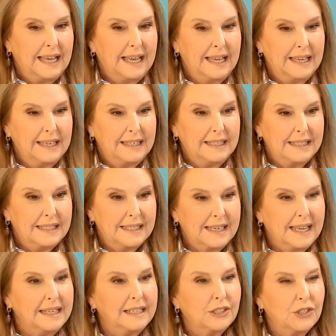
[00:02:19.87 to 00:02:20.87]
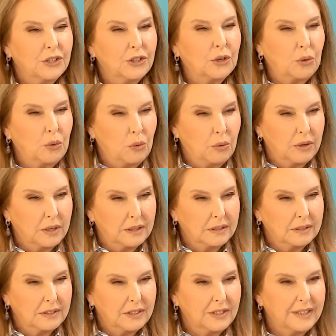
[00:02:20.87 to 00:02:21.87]
And it's getting to the
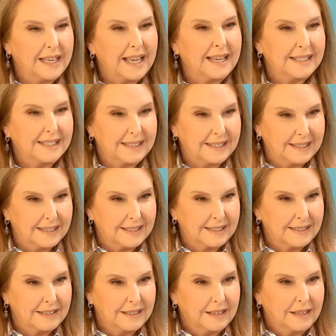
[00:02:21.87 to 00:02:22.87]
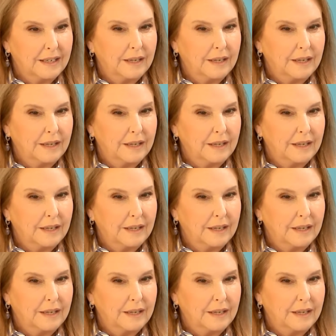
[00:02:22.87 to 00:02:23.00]
core, to the essence,